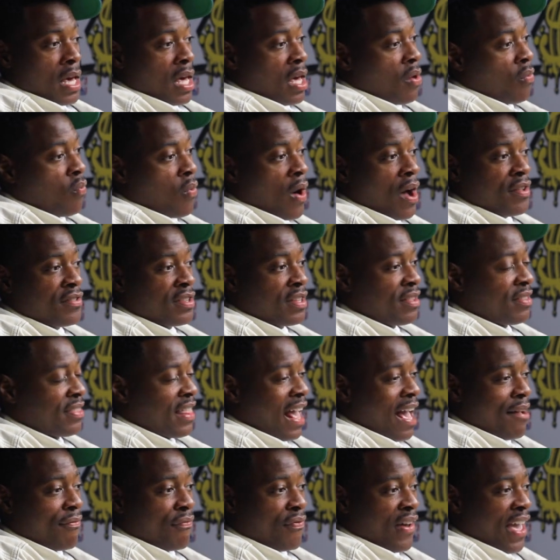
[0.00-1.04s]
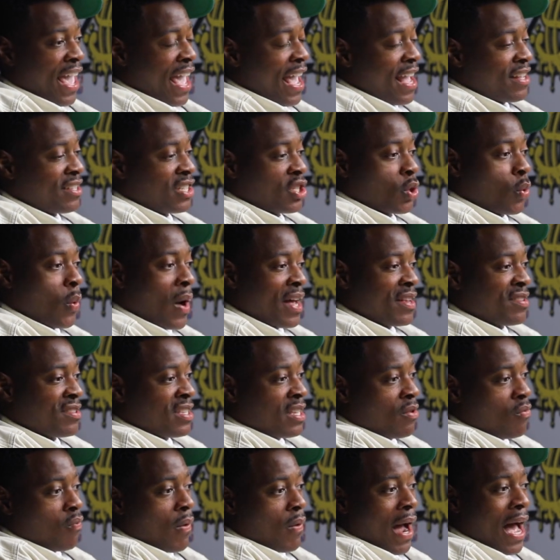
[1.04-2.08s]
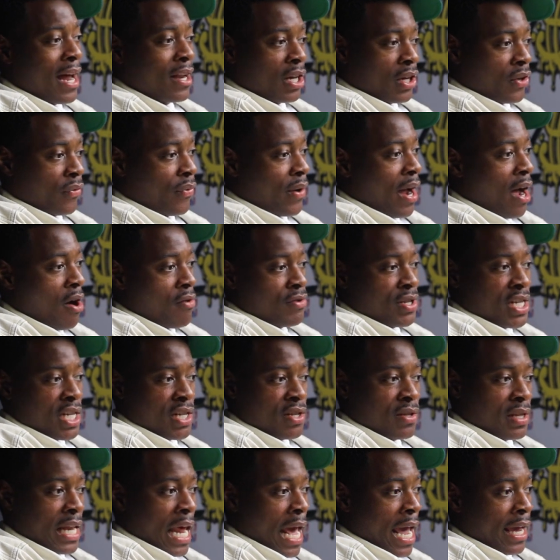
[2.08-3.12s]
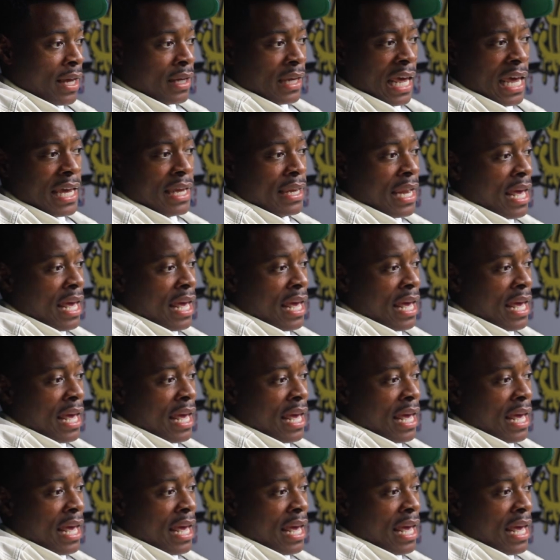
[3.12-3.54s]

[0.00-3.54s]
It wasn't that for Ace. So I see why the crowd just like they,